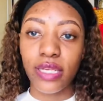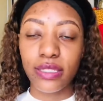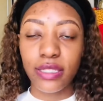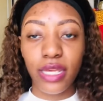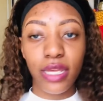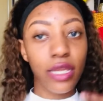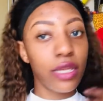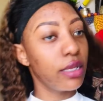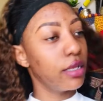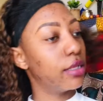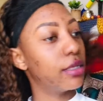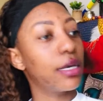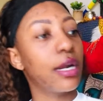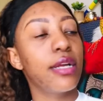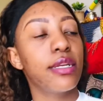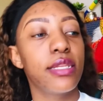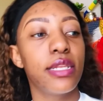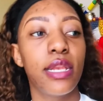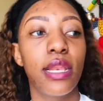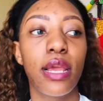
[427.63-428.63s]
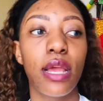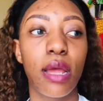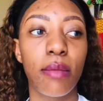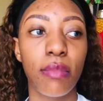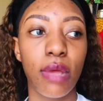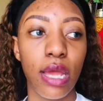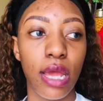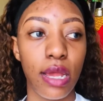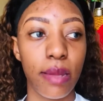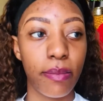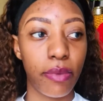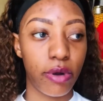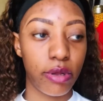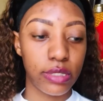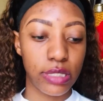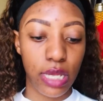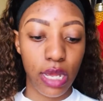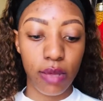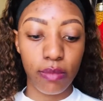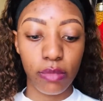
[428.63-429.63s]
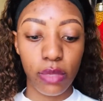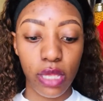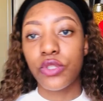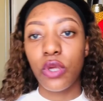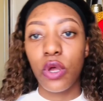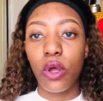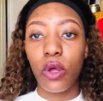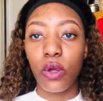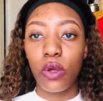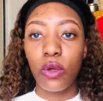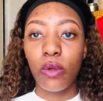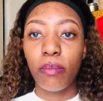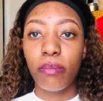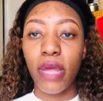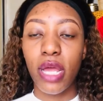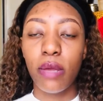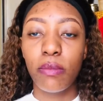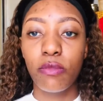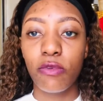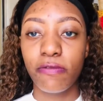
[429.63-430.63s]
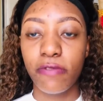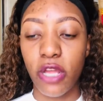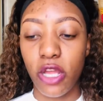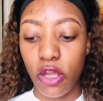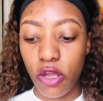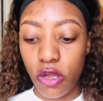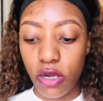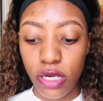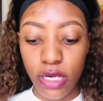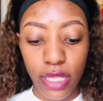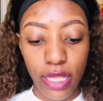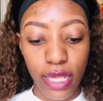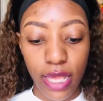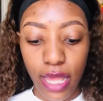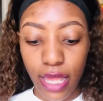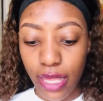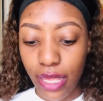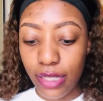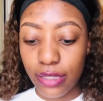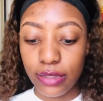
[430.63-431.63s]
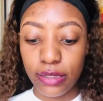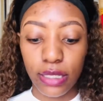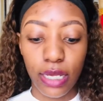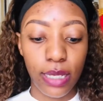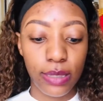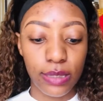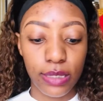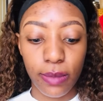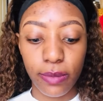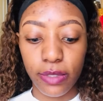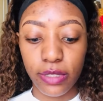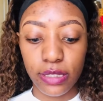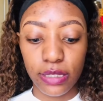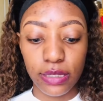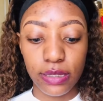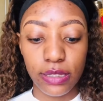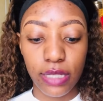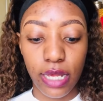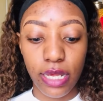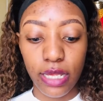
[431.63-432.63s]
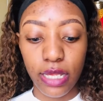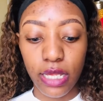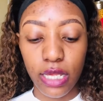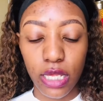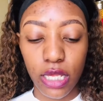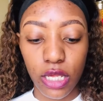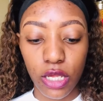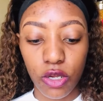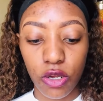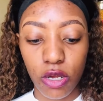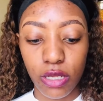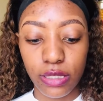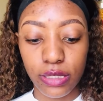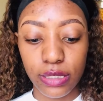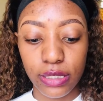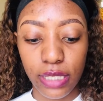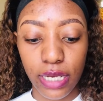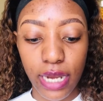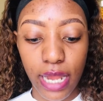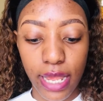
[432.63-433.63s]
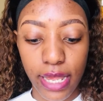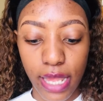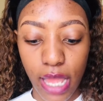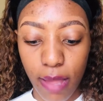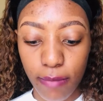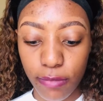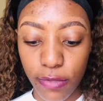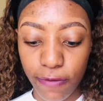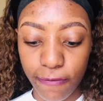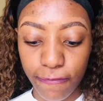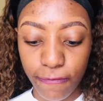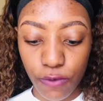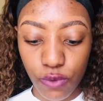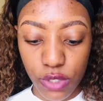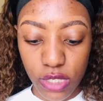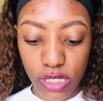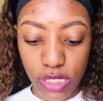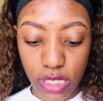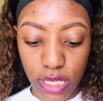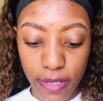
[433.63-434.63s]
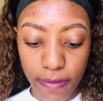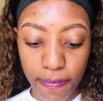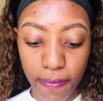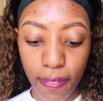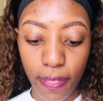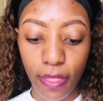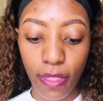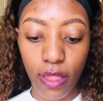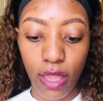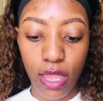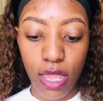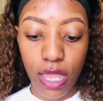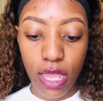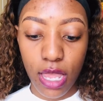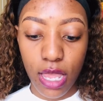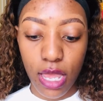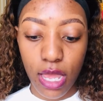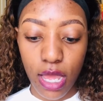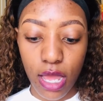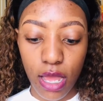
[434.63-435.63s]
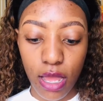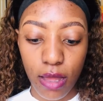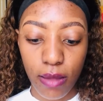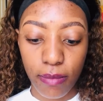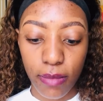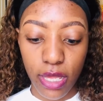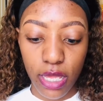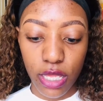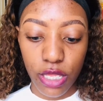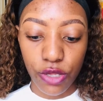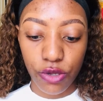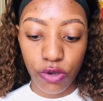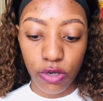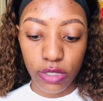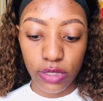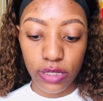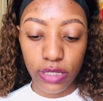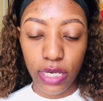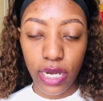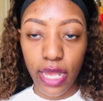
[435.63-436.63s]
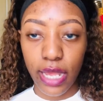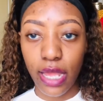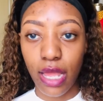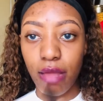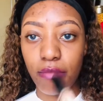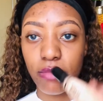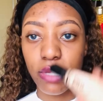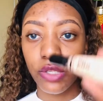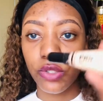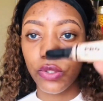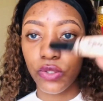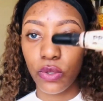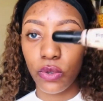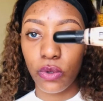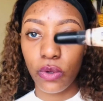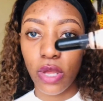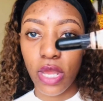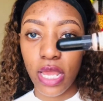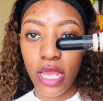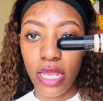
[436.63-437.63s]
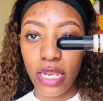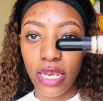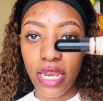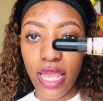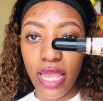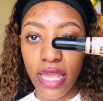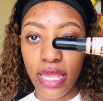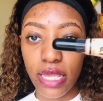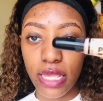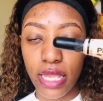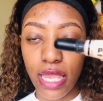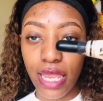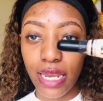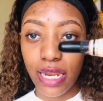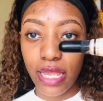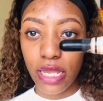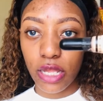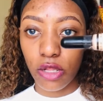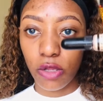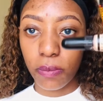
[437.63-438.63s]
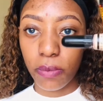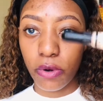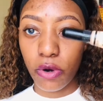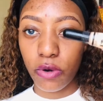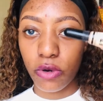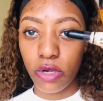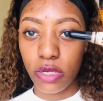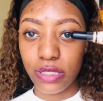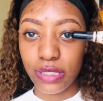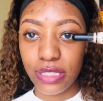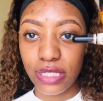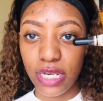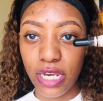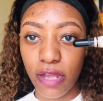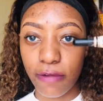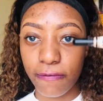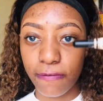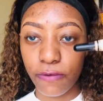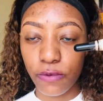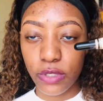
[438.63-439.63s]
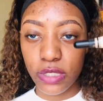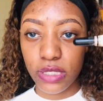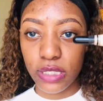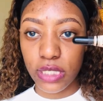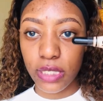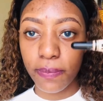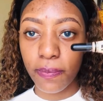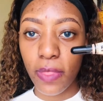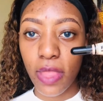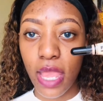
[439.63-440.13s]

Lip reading: sengiqedile ngama eyebrows ami. So mangimuva on, ngiyasebenzisa i-concealer yami futhi. Enye i-concealer yami, so le i-LA Girl Pro Concealer futhi.